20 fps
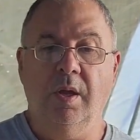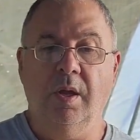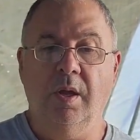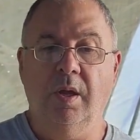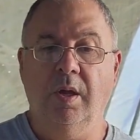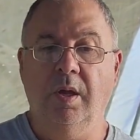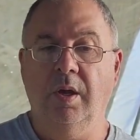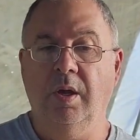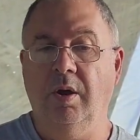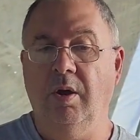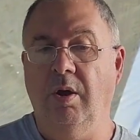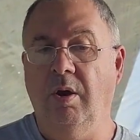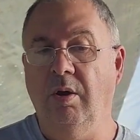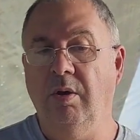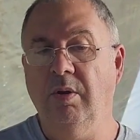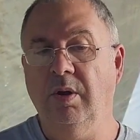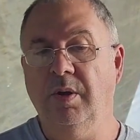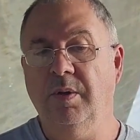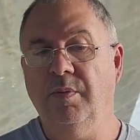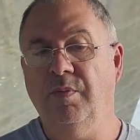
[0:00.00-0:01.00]
Uh,
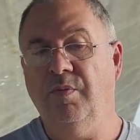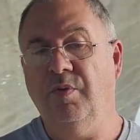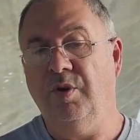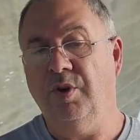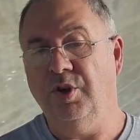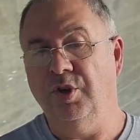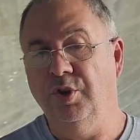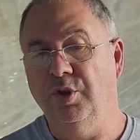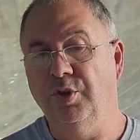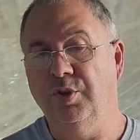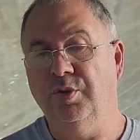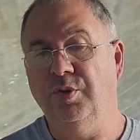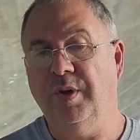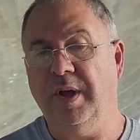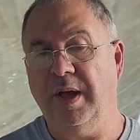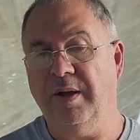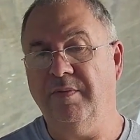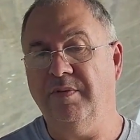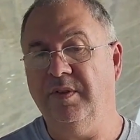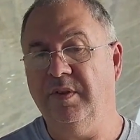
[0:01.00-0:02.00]
only for you to
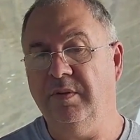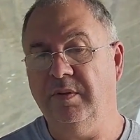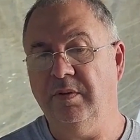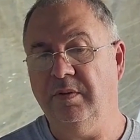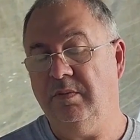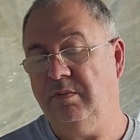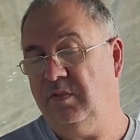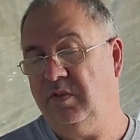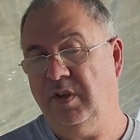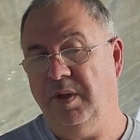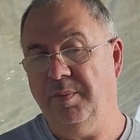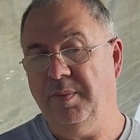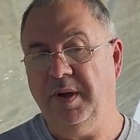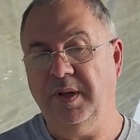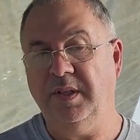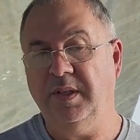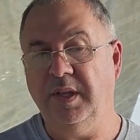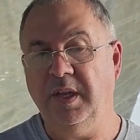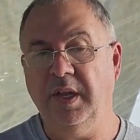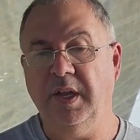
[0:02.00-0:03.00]
have some
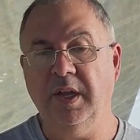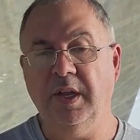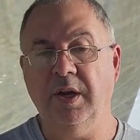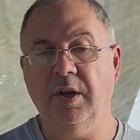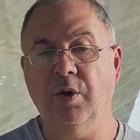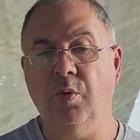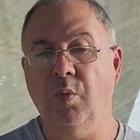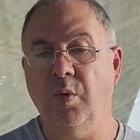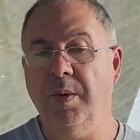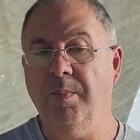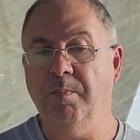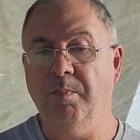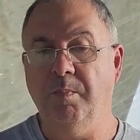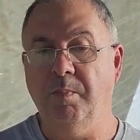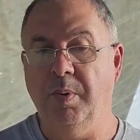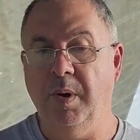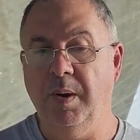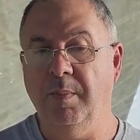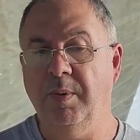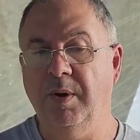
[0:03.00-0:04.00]
idea. We
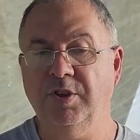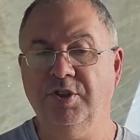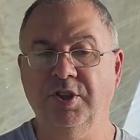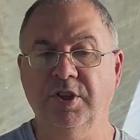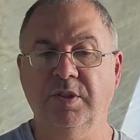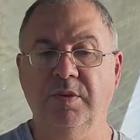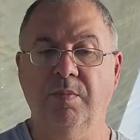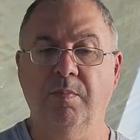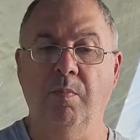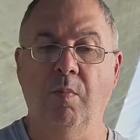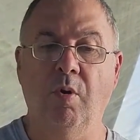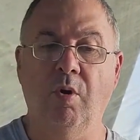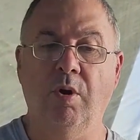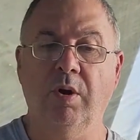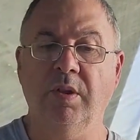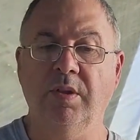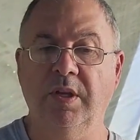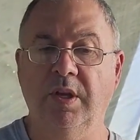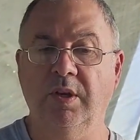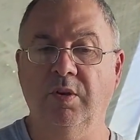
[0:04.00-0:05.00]
published
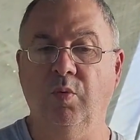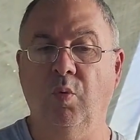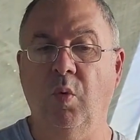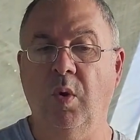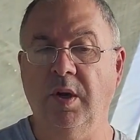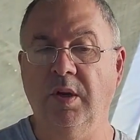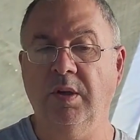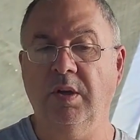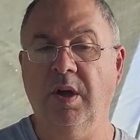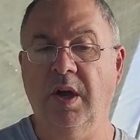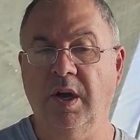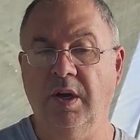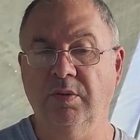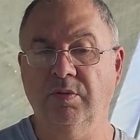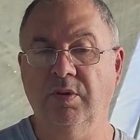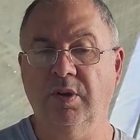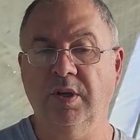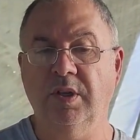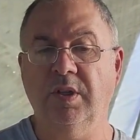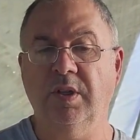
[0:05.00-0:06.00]
more than
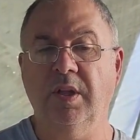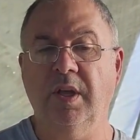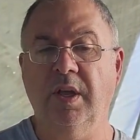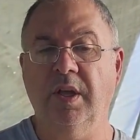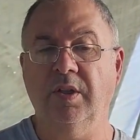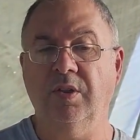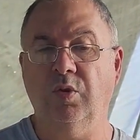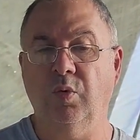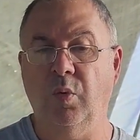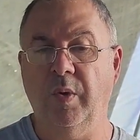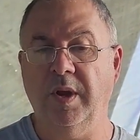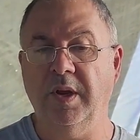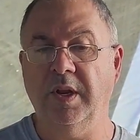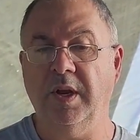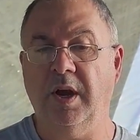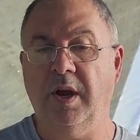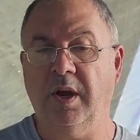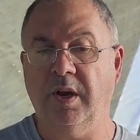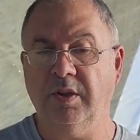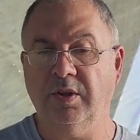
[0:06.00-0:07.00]
120
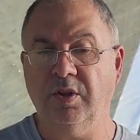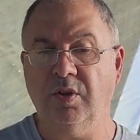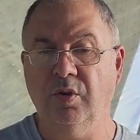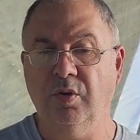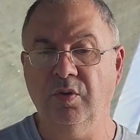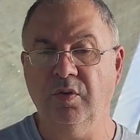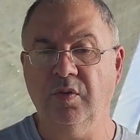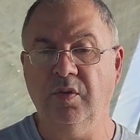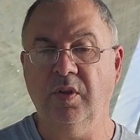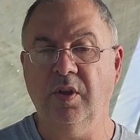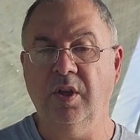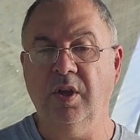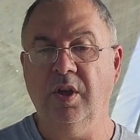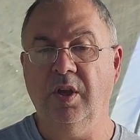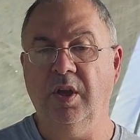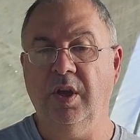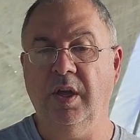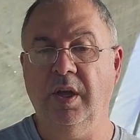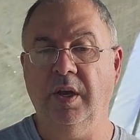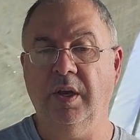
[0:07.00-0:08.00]
articles
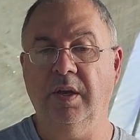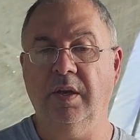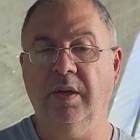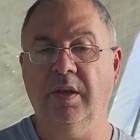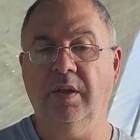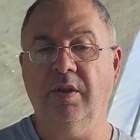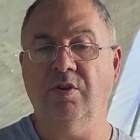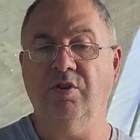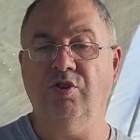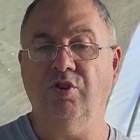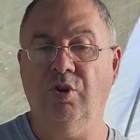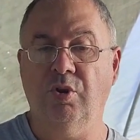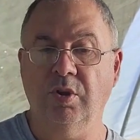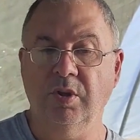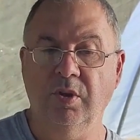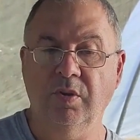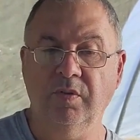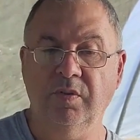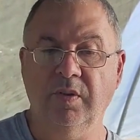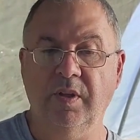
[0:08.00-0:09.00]
in, in
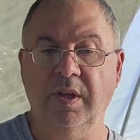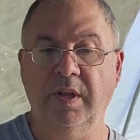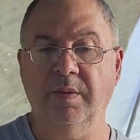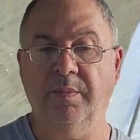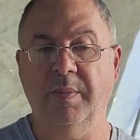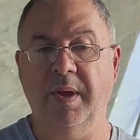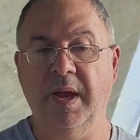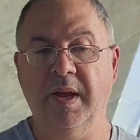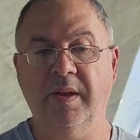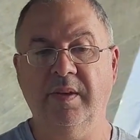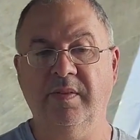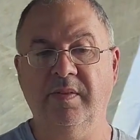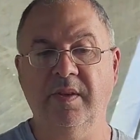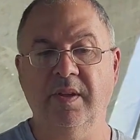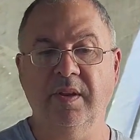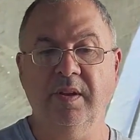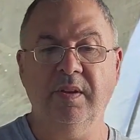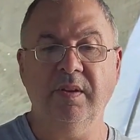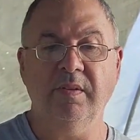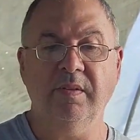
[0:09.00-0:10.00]
journals and
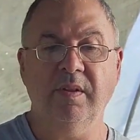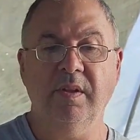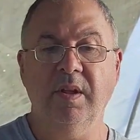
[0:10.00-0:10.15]
magazines